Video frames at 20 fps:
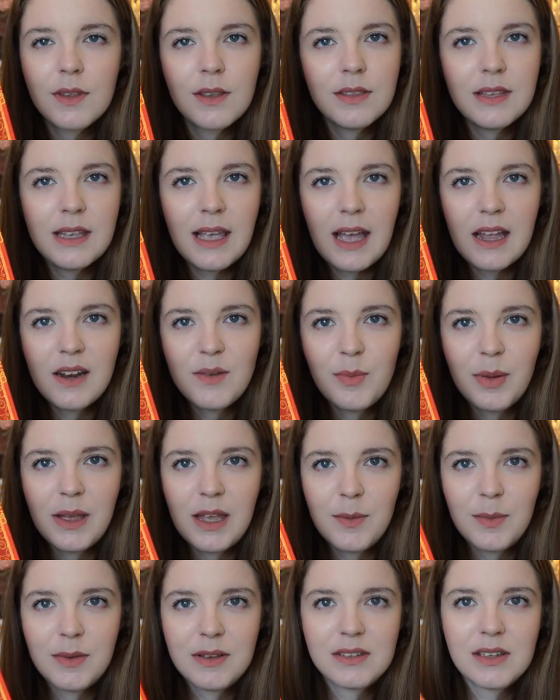the end
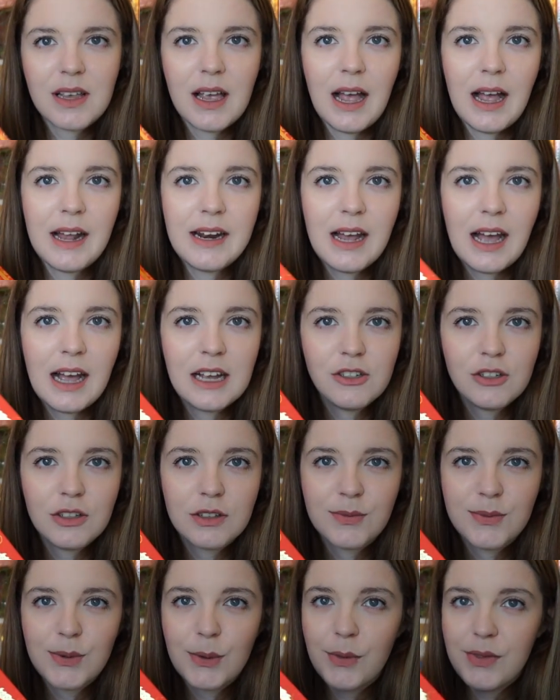papers and I
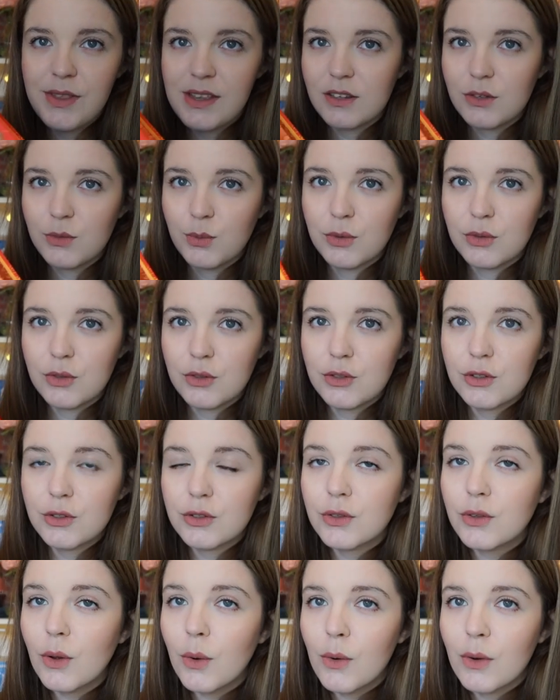just thought this was
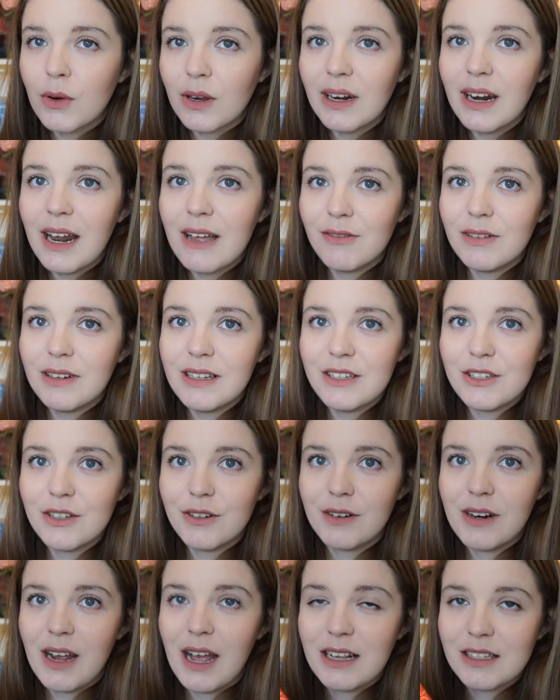so cleverly
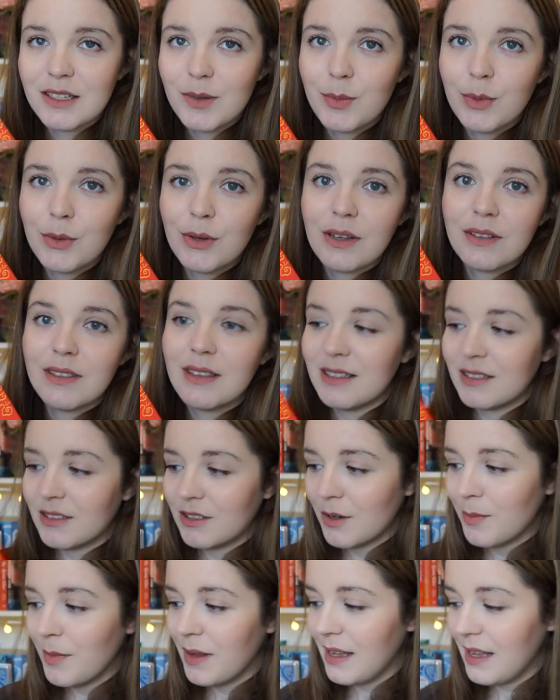done as a book this
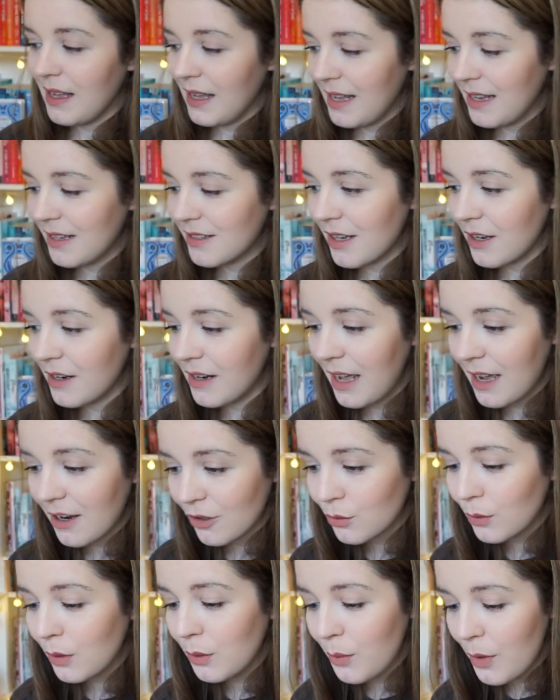to me is an
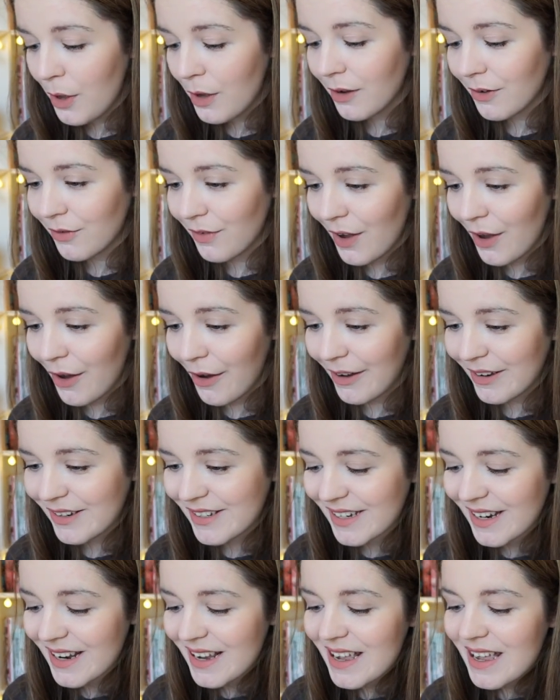actual work of
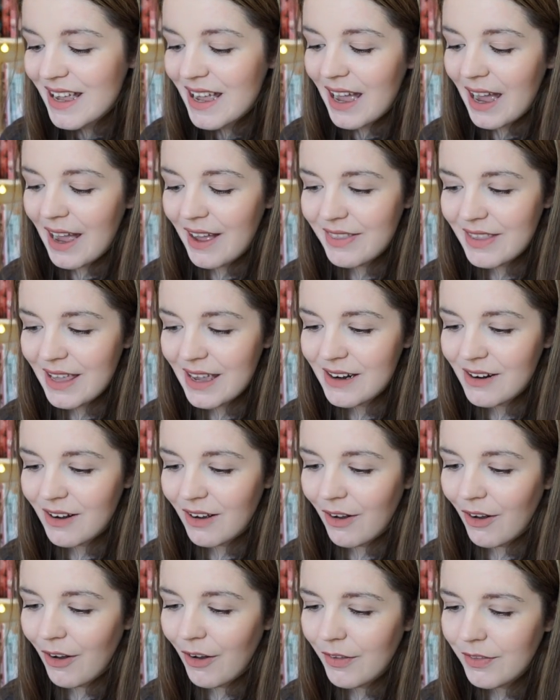art and then
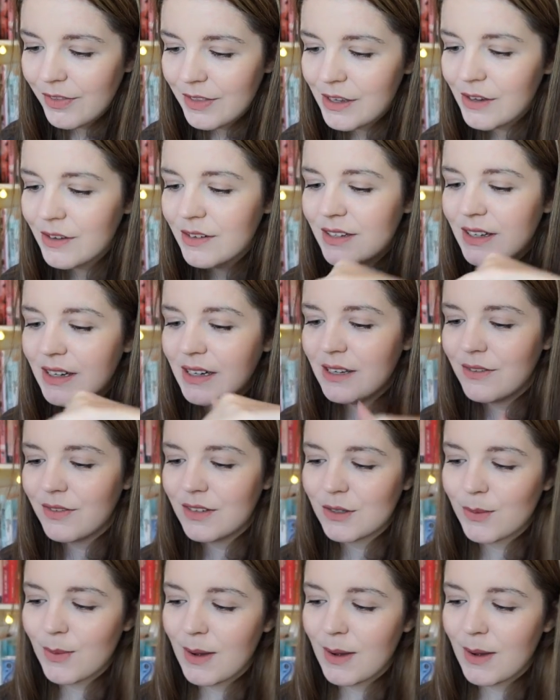on the underneath as